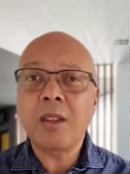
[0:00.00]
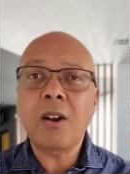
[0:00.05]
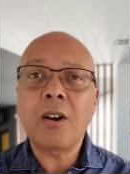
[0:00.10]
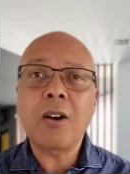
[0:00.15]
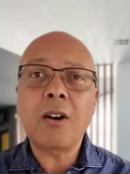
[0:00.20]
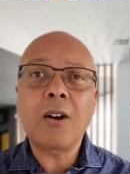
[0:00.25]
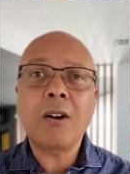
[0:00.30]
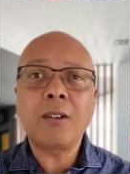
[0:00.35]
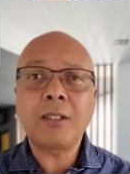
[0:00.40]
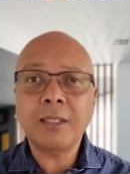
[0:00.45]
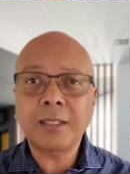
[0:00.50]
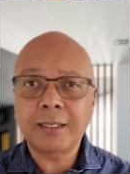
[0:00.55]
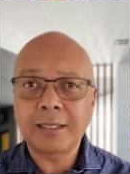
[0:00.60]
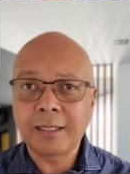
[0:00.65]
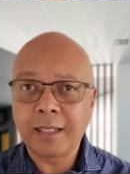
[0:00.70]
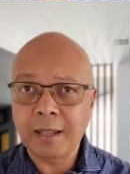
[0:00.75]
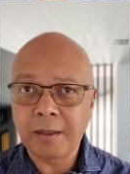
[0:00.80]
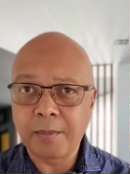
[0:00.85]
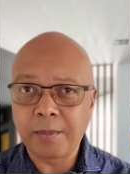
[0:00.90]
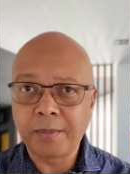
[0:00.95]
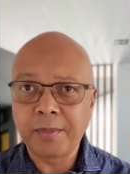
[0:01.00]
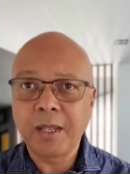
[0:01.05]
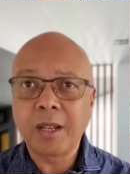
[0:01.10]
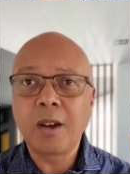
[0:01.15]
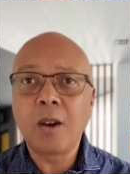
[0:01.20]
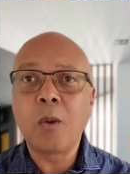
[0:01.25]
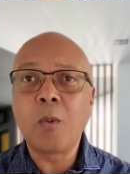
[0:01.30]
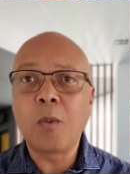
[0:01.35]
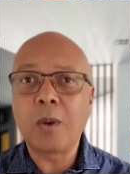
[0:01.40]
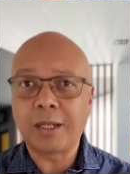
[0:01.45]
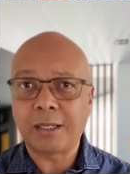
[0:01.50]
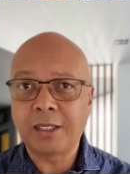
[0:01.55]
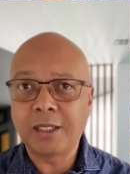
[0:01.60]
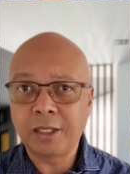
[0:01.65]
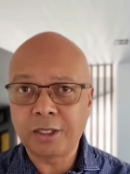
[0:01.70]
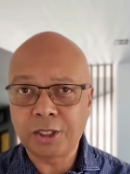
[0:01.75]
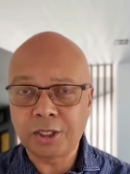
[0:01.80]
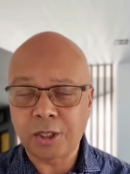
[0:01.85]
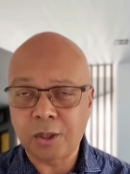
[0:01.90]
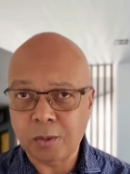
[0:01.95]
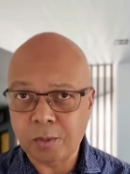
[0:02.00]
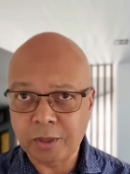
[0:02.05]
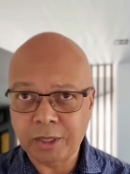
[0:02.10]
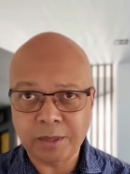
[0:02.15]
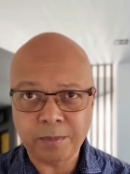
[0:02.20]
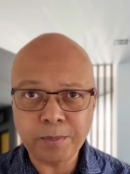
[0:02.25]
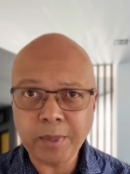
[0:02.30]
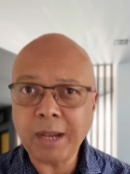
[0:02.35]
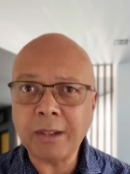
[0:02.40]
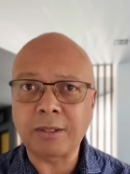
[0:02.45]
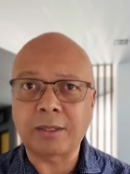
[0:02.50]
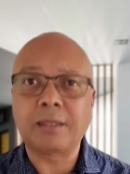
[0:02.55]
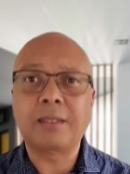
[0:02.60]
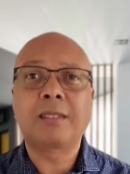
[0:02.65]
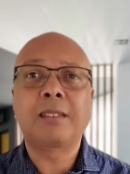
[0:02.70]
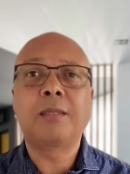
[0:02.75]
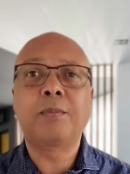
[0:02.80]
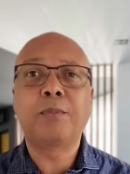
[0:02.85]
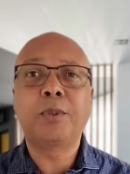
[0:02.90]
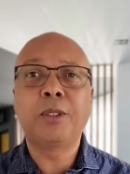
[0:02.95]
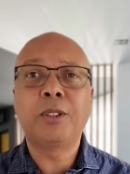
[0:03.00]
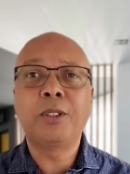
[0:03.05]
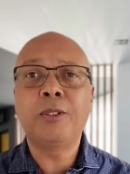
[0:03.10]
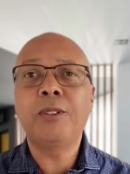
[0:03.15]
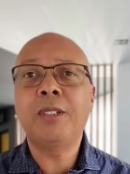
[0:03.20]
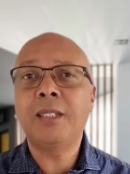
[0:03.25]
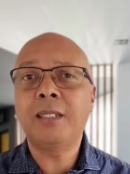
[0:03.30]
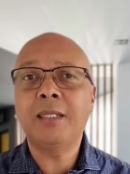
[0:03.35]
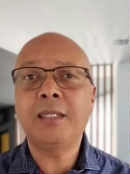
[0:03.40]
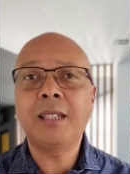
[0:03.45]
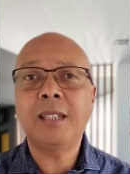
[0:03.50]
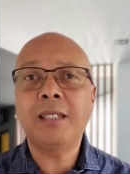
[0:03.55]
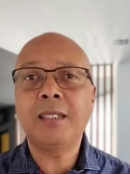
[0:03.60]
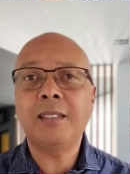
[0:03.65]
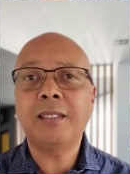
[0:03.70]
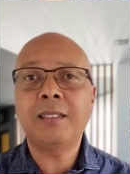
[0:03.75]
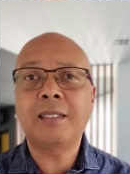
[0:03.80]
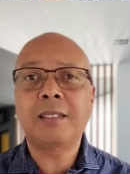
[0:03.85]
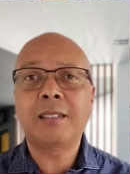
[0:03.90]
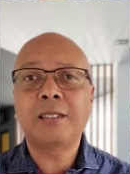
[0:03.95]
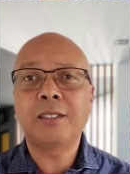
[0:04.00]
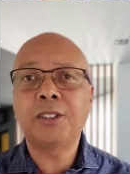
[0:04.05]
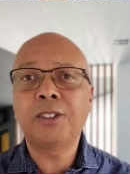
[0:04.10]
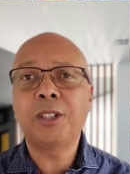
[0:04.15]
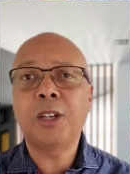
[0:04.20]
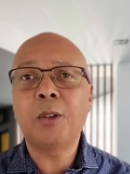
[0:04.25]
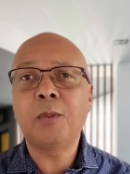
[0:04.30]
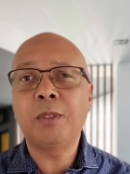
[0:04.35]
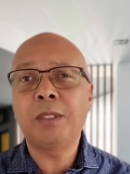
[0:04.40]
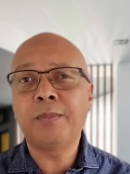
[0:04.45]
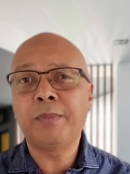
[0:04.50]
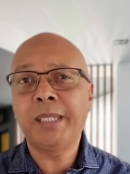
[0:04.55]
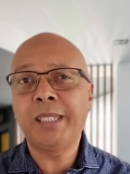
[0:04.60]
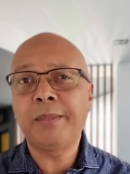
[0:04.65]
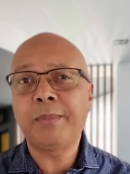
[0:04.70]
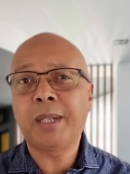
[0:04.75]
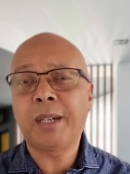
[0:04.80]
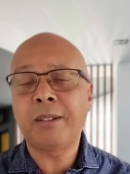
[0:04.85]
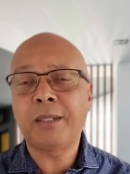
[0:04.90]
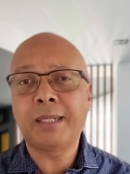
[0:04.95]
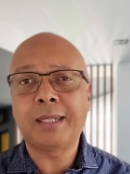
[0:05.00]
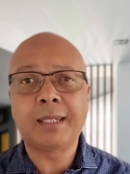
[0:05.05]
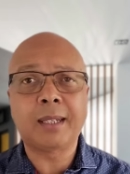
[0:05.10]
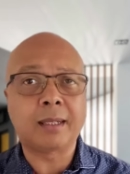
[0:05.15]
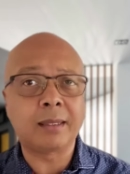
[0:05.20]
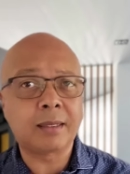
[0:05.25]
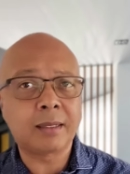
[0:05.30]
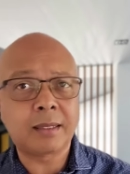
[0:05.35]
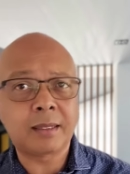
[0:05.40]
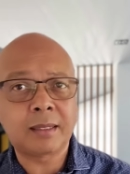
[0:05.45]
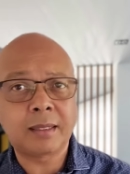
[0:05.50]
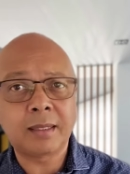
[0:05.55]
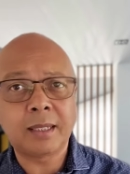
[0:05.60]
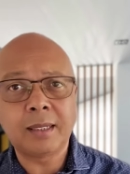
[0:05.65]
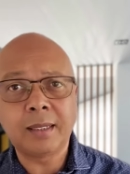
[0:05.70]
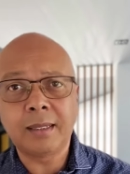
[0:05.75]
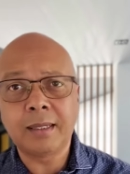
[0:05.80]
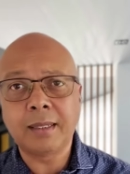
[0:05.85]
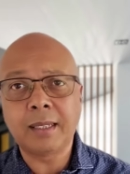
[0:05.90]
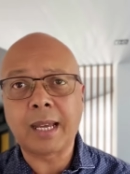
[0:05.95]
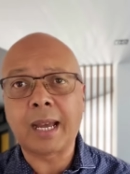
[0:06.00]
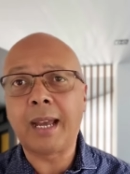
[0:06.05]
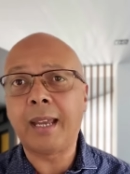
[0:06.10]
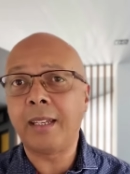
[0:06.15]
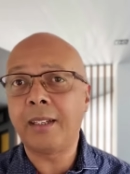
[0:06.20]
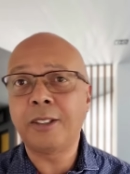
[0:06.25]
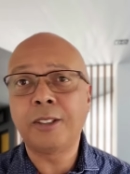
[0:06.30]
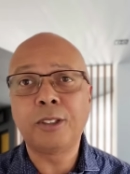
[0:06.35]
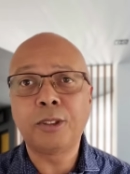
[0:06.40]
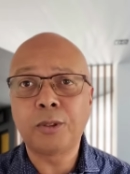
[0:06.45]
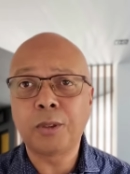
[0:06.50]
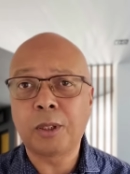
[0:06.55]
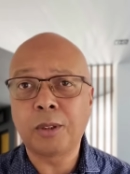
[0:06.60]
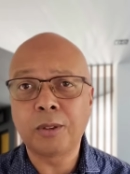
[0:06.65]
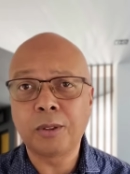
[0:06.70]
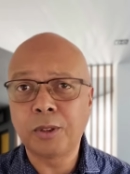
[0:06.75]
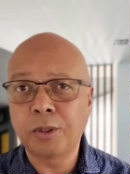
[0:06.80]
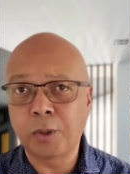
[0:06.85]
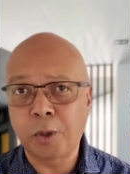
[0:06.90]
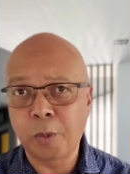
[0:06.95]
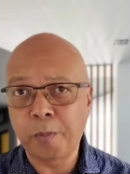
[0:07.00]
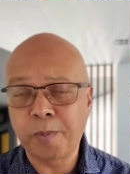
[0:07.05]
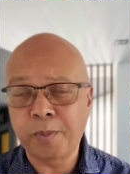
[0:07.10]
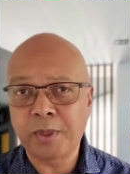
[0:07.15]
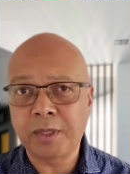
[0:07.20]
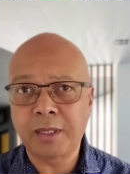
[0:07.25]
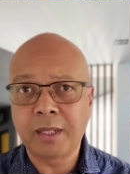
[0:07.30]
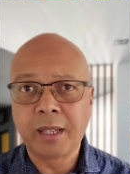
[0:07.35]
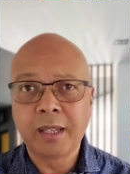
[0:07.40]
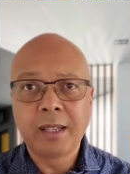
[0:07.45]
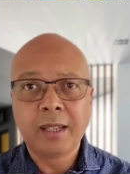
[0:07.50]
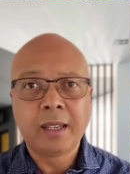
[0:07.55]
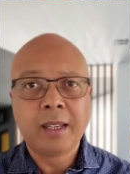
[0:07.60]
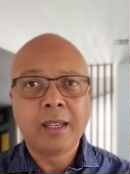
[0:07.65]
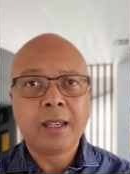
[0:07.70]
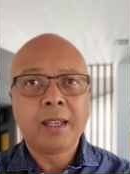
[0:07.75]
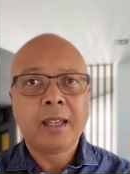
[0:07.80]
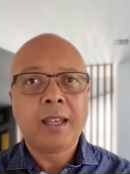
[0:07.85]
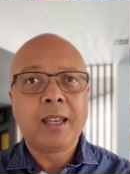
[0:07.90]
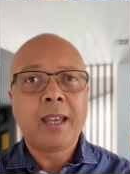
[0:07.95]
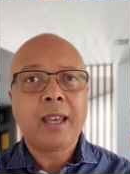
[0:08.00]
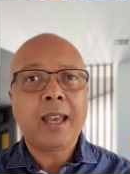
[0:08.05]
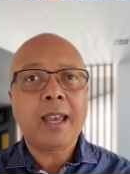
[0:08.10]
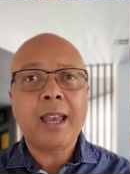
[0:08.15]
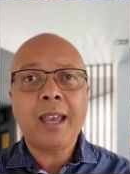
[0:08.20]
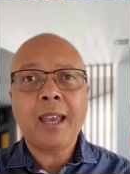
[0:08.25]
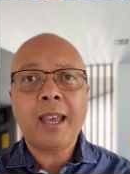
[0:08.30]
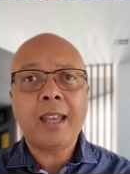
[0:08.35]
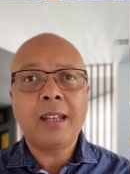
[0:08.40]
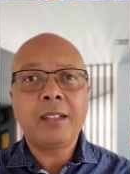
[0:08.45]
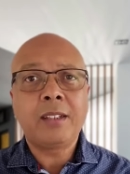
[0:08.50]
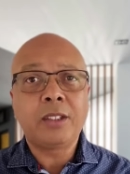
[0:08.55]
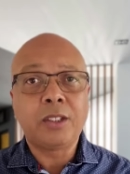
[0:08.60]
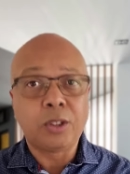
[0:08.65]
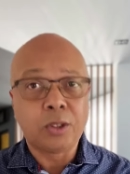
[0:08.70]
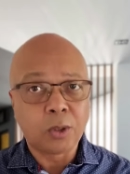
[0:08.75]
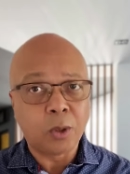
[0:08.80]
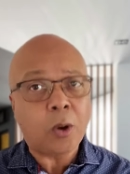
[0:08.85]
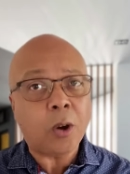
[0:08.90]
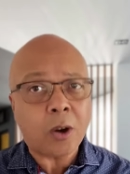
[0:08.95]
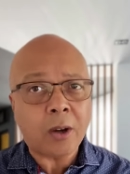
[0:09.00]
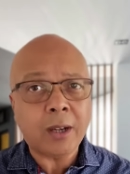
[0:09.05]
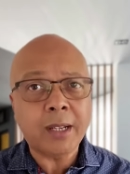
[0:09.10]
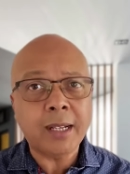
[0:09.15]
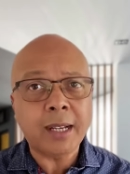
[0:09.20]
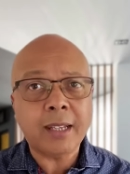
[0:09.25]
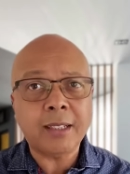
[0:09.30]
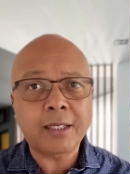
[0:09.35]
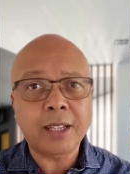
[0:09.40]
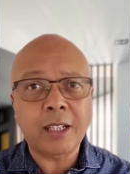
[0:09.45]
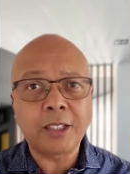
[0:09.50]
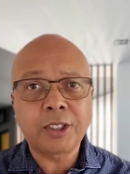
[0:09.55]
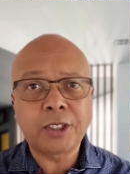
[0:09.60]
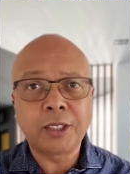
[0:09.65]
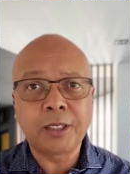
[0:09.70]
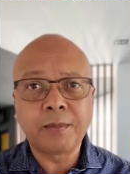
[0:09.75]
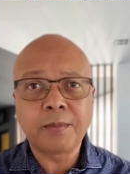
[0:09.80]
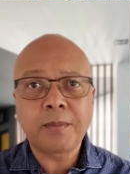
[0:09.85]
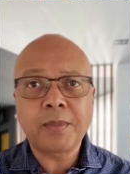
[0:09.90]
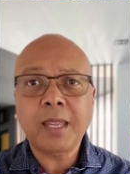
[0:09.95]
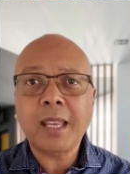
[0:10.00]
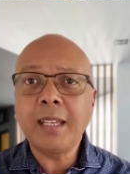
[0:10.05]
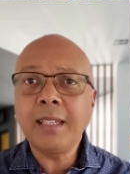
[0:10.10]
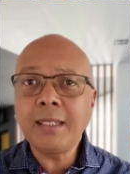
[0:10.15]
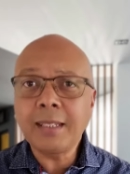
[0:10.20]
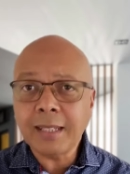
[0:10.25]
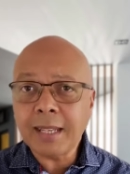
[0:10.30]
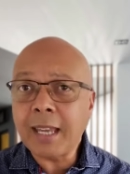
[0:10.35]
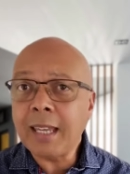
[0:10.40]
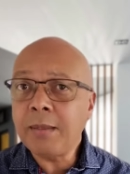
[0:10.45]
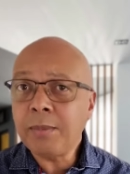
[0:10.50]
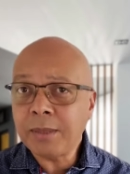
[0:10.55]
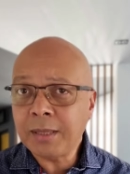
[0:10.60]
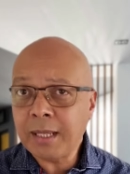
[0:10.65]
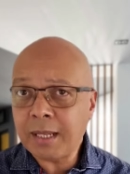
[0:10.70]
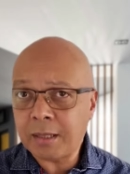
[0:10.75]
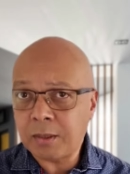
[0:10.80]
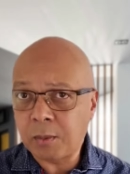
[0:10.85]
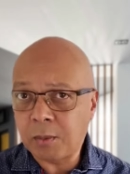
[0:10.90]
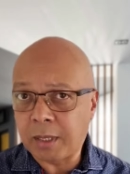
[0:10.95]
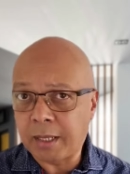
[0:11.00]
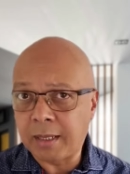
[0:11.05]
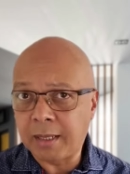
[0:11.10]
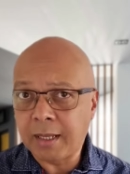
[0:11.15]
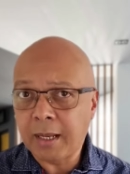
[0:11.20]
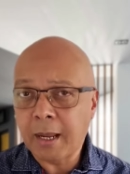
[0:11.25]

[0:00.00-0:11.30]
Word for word: asked them what the show was about. The producer says the show will be about cults and high control groups, and your organization is labeled as one.